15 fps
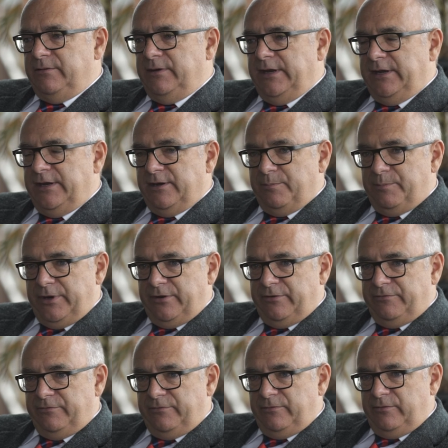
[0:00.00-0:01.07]
needed a bit
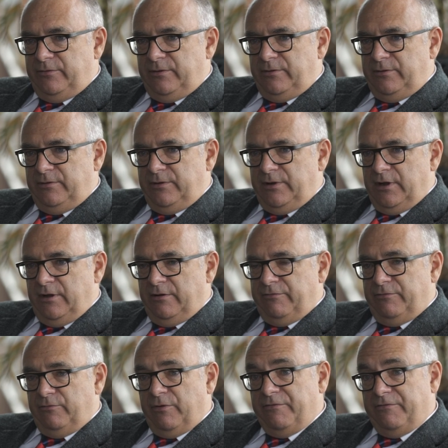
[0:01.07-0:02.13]
of,
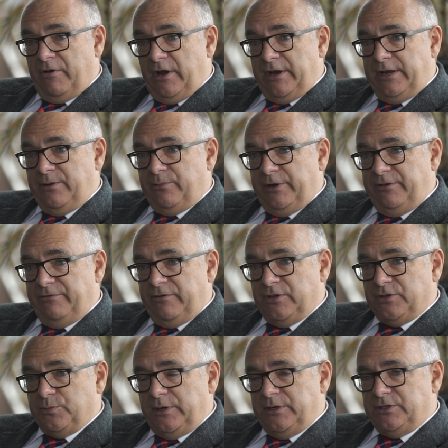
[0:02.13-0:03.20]
of refining when he
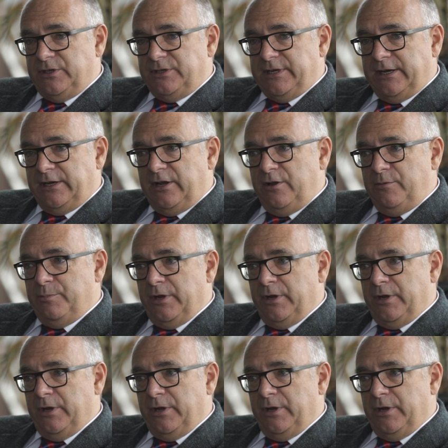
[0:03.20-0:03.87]
first went to Tekno.